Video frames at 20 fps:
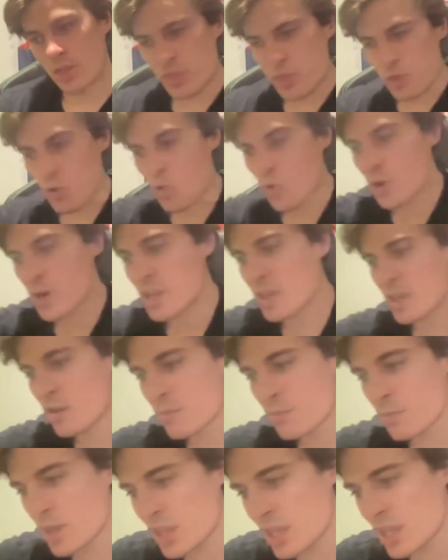
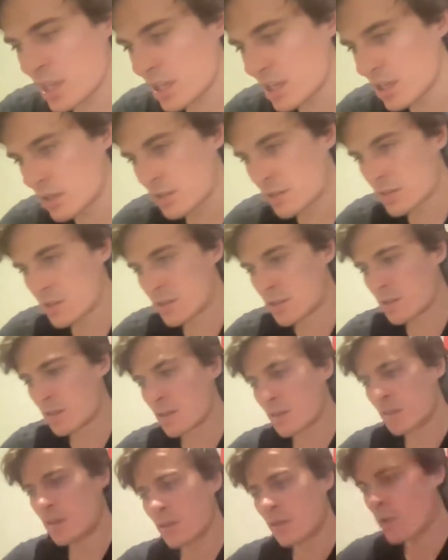Thorium is
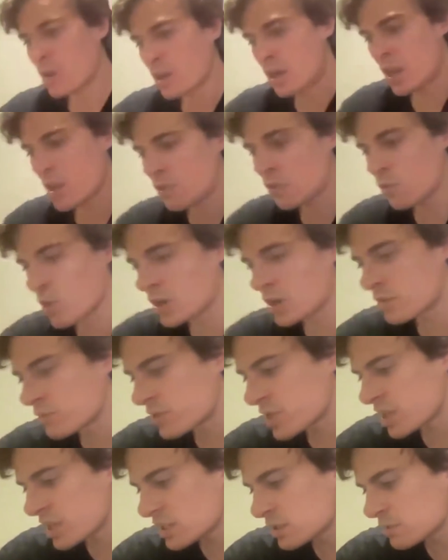another one of
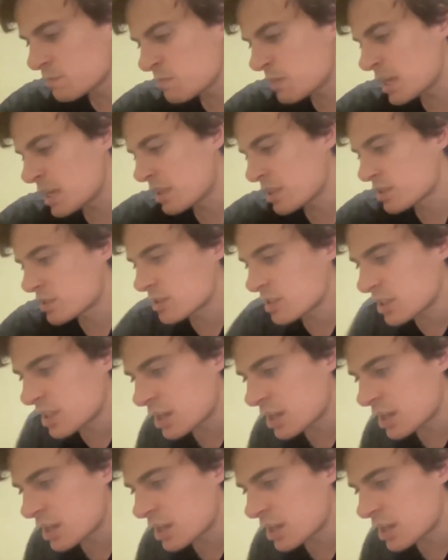these myths that